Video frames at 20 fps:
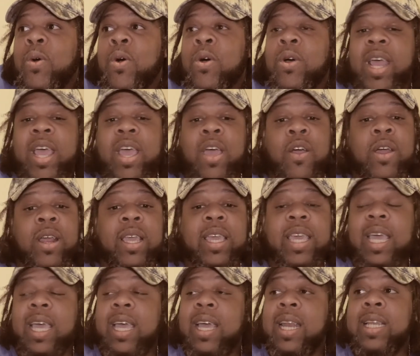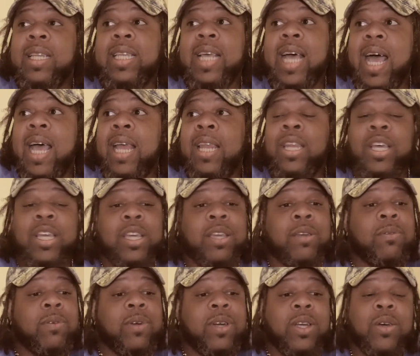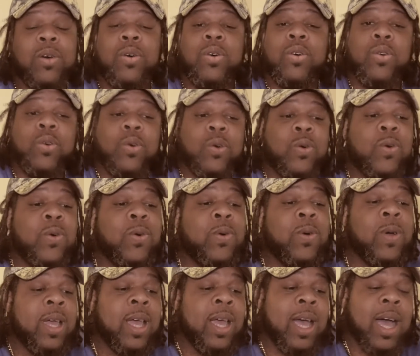or they are in King of the Dot looking real cool.